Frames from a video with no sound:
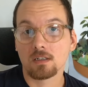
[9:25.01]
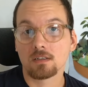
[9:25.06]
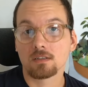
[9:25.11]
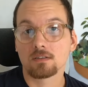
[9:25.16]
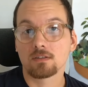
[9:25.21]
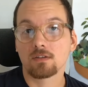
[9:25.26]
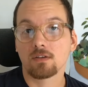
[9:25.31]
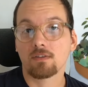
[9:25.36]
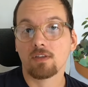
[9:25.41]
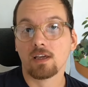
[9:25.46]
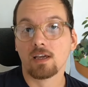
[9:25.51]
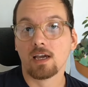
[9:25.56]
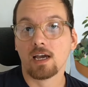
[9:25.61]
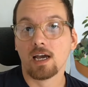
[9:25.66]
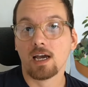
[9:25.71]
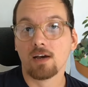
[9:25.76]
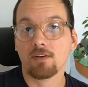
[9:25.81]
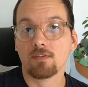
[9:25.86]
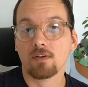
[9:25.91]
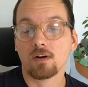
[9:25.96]
So they
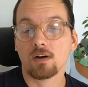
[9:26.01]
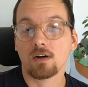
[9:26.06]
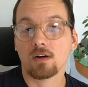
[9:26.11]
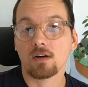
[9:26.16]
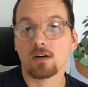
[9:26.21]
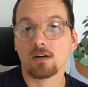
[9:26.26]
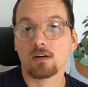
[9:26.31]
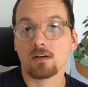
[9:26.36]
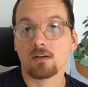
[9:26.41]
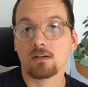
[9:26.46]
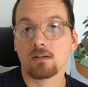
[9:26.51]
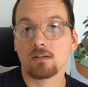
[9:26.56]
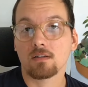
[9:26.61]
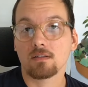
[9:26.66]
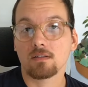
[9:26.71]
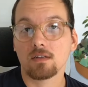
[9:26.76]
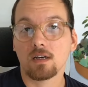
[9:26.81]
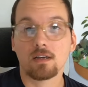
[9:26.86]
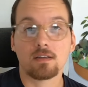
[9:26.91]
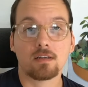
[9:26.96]
have
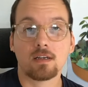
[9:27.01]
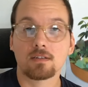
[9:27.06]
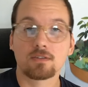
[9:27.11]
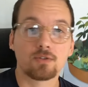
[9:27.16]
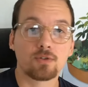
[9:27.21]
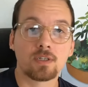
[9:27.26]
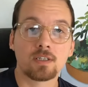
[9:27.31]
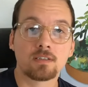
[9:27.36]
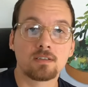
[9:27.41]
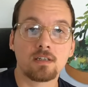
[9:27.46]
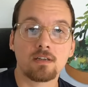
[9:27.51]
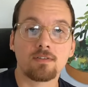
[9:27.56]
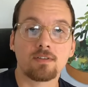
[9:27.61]
as you can see,